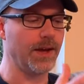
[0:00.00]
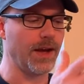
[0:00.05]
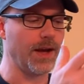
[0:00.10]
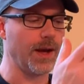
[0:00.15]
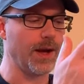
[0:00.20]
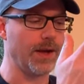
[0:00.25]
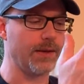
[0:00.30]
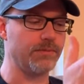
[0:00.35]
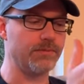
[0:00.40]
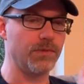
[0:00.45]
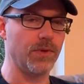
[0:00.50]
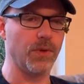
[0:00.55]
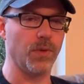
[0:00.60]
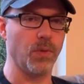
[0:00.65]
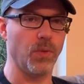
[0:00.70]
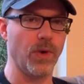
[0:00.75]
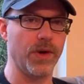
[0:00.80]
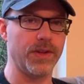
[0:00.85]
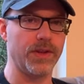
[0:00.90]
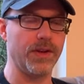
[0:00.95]
uh,
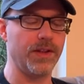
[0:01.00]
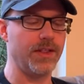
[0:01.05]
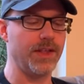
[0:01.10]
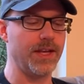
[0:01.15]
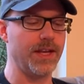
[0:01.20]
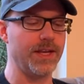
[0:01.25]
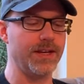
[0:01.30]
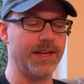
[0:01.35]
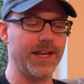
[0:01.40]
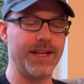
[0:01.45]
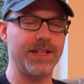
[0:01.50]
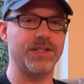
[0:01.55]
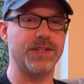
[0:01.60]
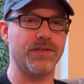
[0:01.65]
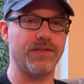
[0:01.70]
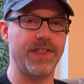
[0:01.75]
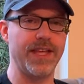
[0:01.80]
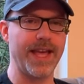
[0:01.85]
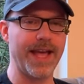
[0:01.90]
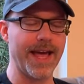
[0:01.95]
what the needs
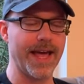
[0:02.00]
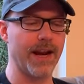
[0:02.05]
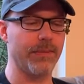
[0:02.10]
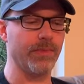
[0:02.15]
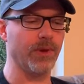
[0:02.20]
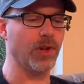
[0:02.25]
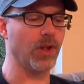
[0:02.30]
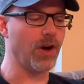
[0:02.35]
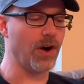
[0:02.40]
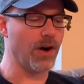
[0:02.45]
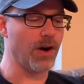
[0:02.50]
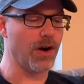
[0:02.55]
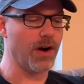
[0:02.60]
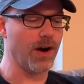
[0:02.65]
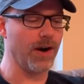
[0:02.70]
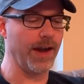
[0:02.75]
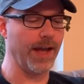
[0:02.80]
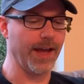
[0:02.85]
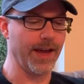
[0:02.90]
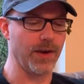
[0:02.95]
of the animal
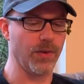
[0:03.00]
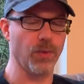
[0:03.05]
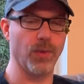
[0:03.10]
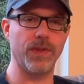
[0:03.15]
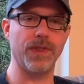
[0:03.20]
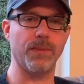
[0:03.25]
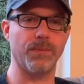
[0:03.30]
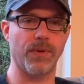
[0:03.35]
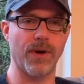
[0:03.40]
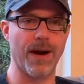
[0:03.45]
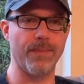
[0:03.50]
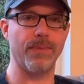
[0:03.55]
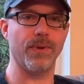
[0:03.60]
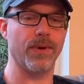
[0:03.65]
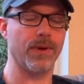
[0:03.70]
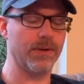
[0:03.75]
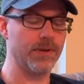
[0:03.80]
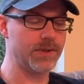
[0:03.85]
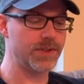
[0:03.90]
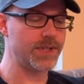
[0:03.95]
are and what the
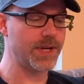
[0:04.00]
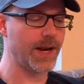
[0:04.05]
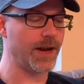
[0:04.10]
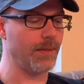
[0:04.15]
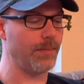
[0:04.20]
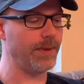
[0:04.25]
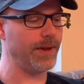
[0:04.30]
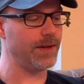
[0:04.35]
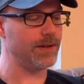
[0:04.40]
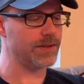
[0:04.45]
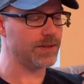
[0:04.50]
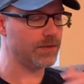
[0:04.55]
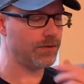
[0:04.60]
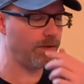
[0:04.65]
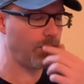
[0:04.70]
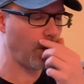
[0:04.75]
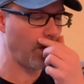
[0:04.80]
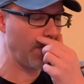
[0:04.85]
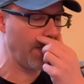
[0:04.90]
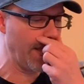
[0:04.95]
proper setup is
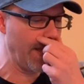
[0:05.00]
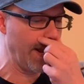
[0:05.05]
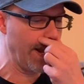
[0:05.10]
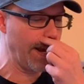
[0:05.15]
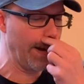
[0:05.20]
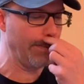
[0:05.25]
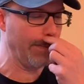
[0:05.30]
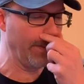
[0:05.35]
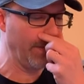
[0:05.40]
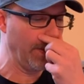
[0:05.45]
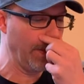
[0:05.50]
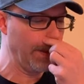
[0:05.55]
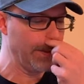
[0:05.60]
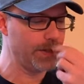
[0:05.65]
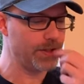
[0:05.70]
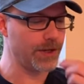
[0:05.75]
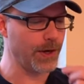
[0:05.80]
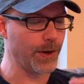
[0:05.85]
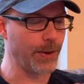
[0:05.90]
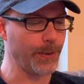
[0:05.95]
for that animal.
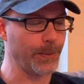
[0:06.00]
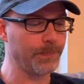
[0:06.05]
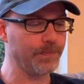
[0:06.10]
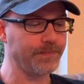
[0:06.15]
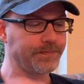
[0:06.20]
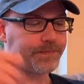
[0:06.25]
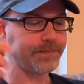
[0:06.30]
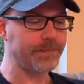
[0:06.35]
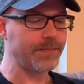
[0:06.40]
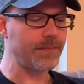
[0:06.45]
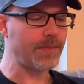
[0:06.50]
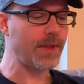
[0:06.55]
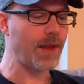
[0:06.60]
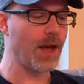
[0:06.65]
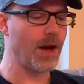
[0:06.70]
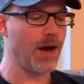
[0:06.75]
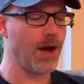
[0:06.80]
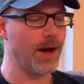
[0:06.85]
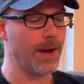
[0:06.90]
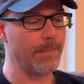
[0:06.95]
So,
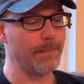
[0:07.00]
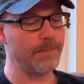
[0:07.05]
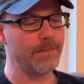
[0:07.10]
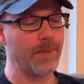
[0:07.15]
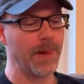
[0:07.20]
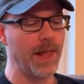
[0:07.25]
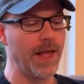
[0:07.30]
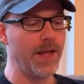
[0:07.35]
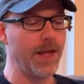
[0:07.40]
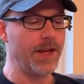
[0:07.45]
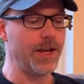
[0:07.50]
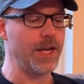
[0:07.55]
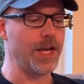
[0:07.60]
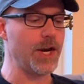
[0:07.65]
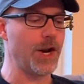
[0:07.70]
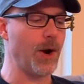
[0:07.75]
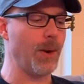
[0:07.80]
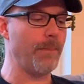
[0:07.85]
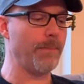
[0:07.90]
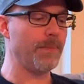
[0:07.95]
um, you
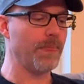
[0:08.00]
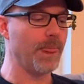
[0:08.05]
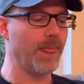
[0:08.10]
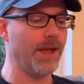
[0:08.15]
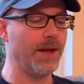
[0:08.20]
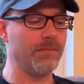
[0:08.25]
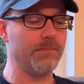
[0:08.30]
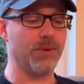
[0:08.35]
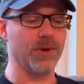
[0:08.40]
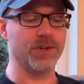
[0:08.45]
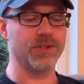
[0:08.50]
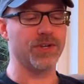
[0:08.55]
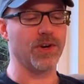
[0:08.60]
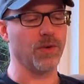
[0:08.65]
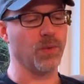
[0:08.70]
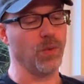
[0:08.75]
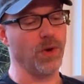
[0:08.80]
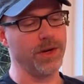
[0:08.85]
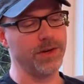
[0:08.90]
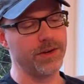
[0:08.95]
know, books
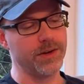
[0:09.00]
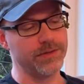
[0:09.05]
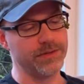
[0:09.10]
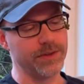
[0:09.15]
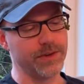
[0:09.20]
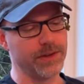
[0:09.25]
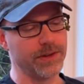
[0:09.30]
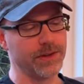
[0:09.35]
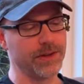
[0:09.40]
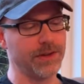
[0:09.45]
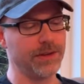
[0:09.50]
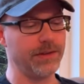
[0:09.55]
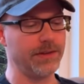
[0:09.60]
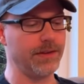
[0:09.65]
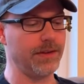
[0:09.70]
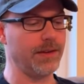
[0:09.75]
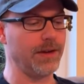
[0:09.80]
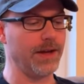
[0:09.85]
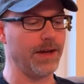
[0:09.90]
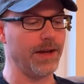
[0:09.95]
are wonderful.
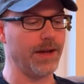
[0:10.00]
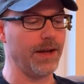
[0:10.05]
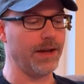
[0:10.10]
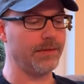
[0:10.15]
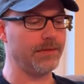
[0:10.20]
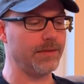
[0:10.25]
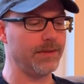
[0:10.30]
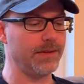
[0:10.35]
Uh,